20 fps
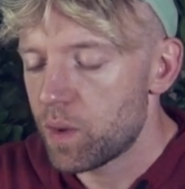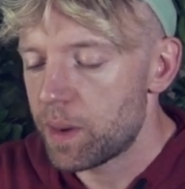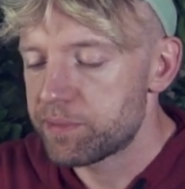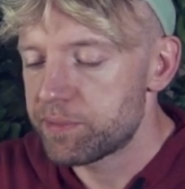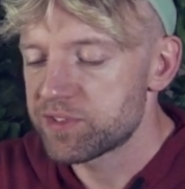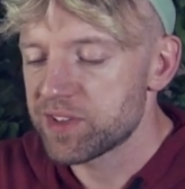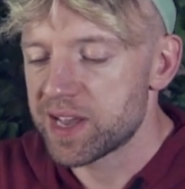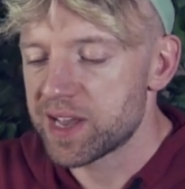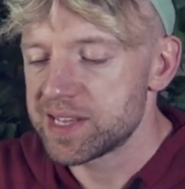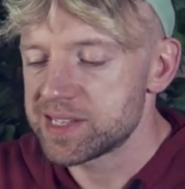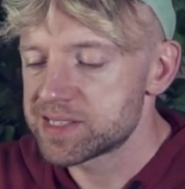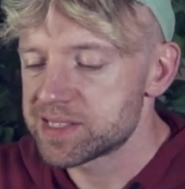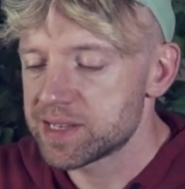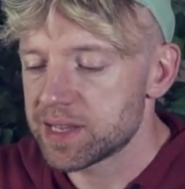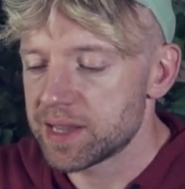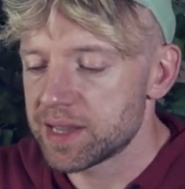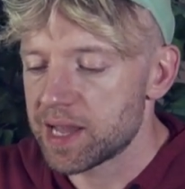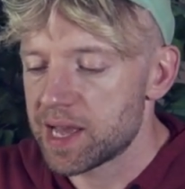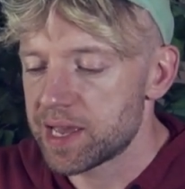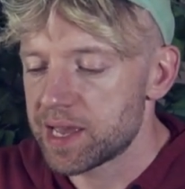websites
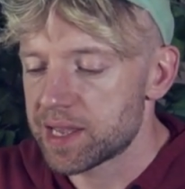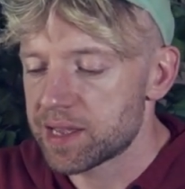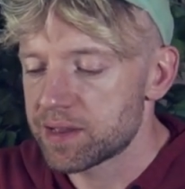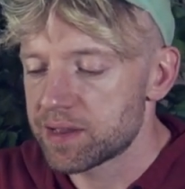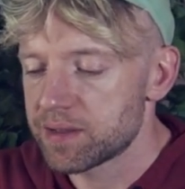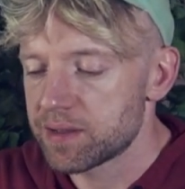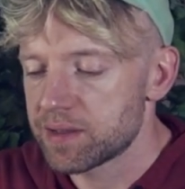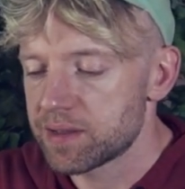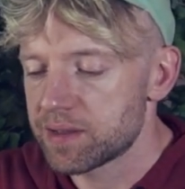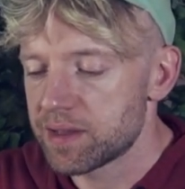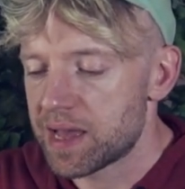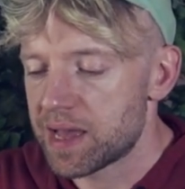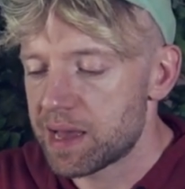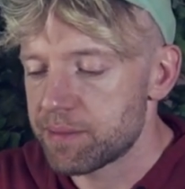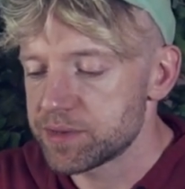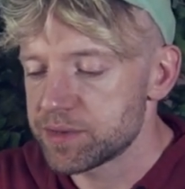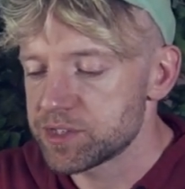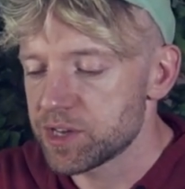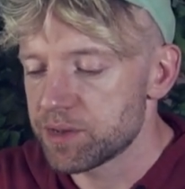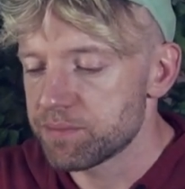like
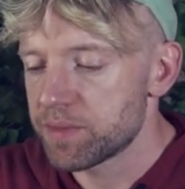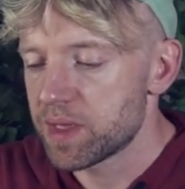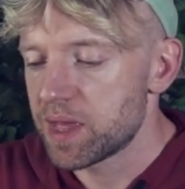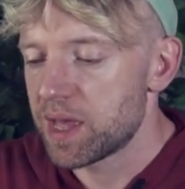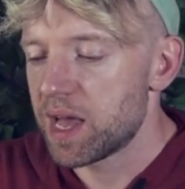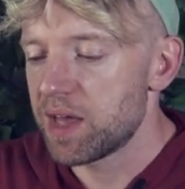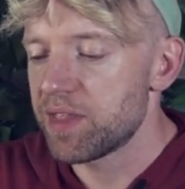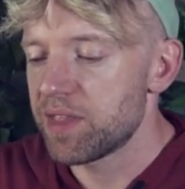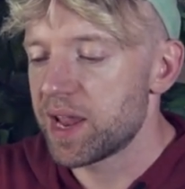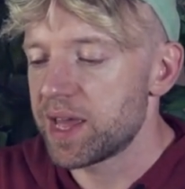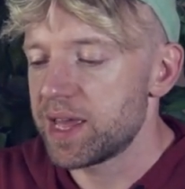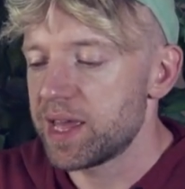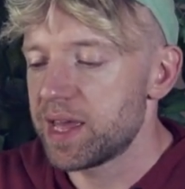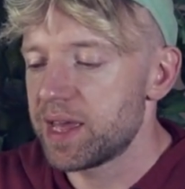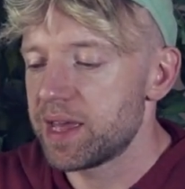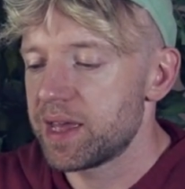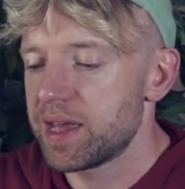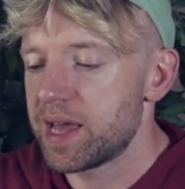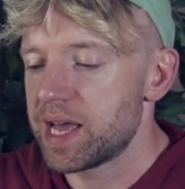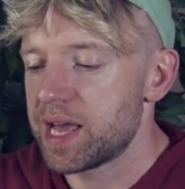Amazon. And then I
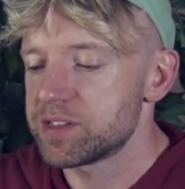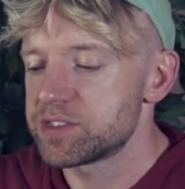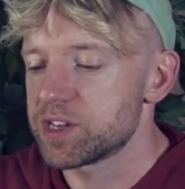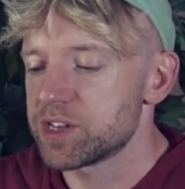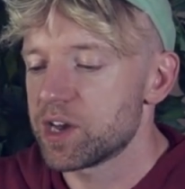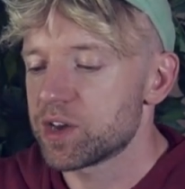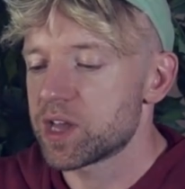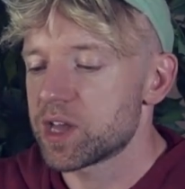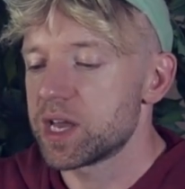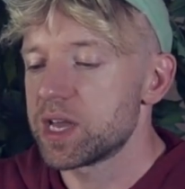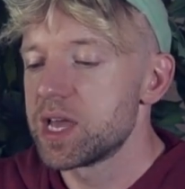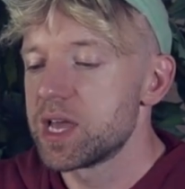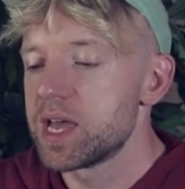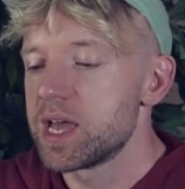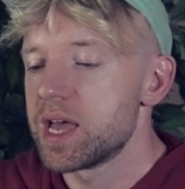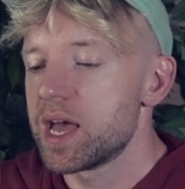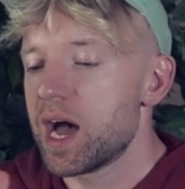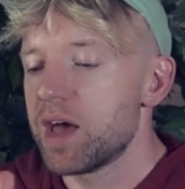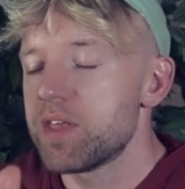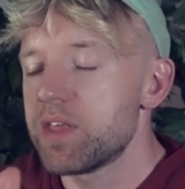hit enter, okay?
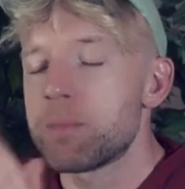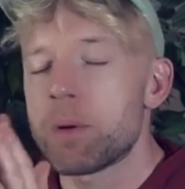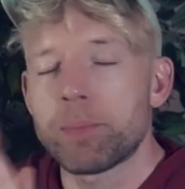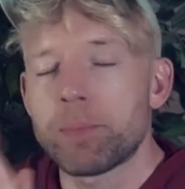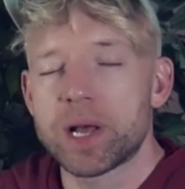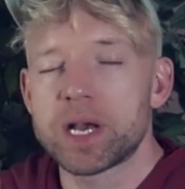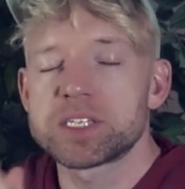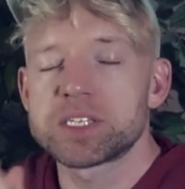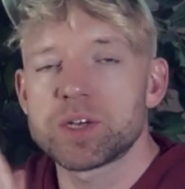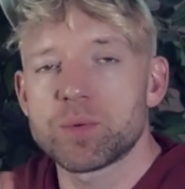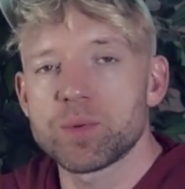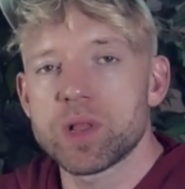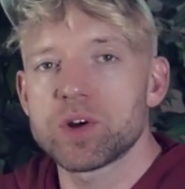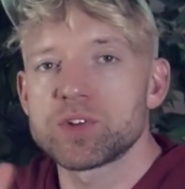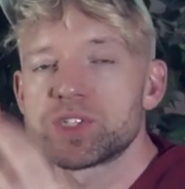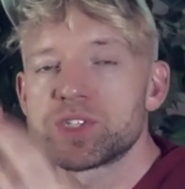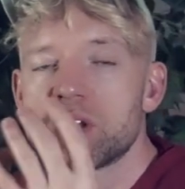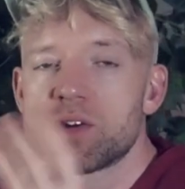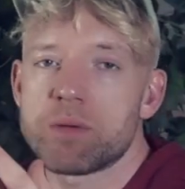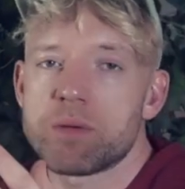And then Perplexity will now
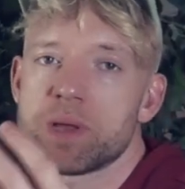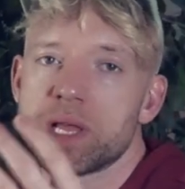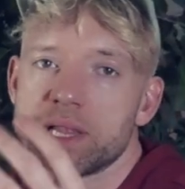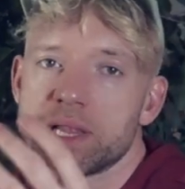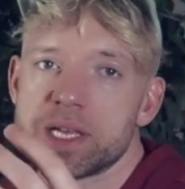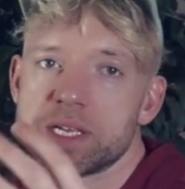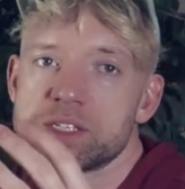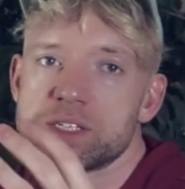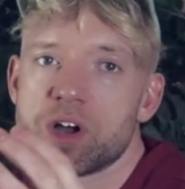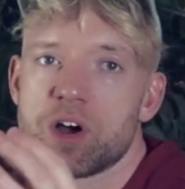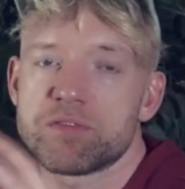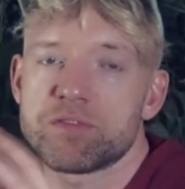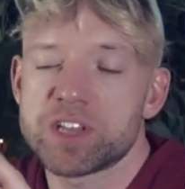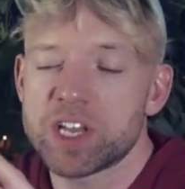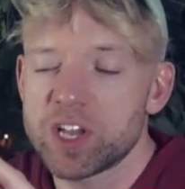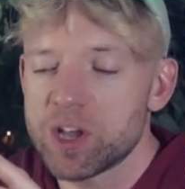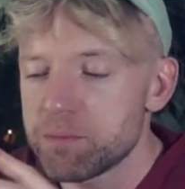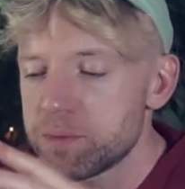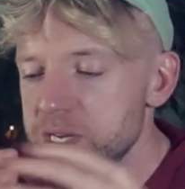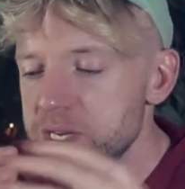generate me a list of
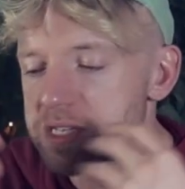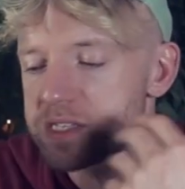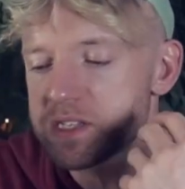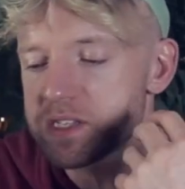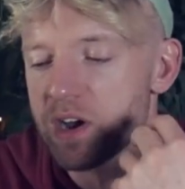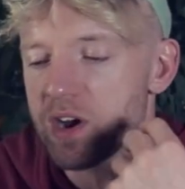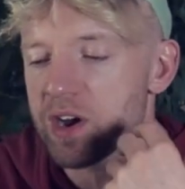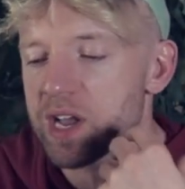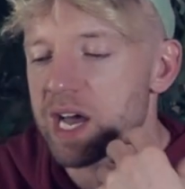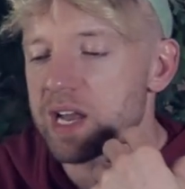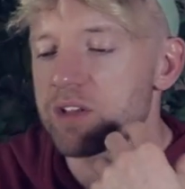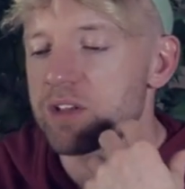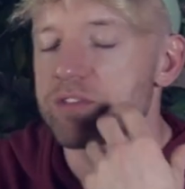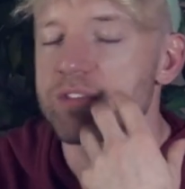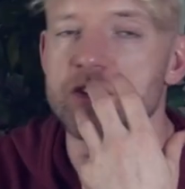10 companies that are kind